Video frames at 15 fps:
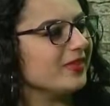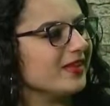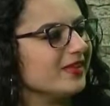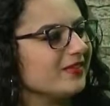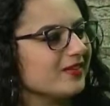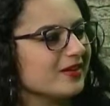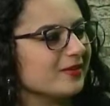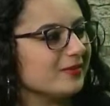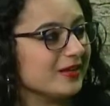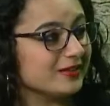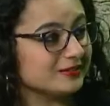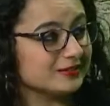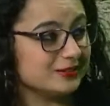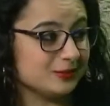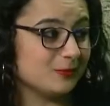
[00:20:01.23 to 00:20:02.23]
and they're coming out,
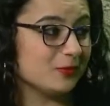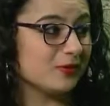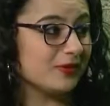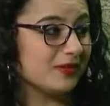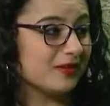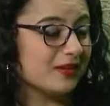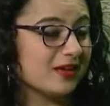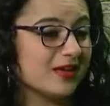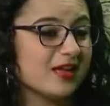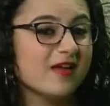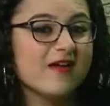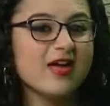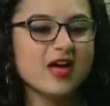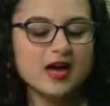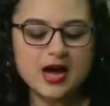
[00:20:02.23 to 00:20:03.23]
they're supporting their guy.
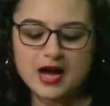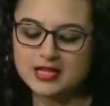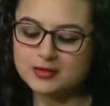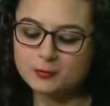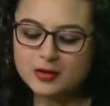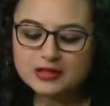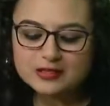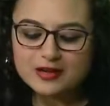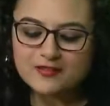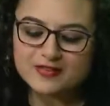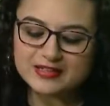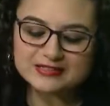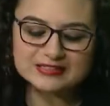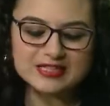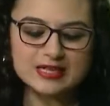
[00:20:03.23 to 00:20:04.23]
We love
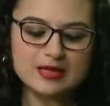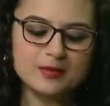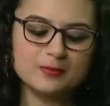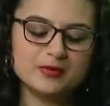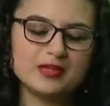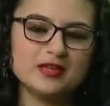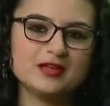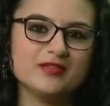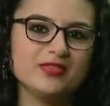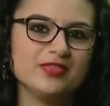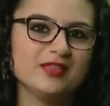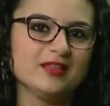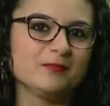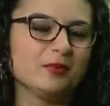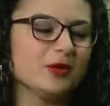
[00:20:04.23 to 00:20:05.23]
Isaiah, but
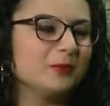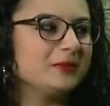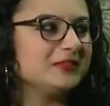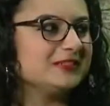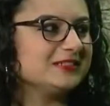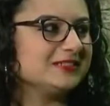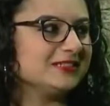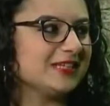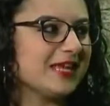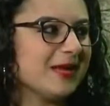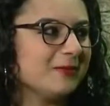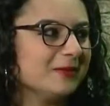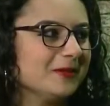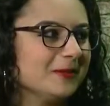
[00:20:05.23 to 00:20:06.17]
Paul Pierce is the captain.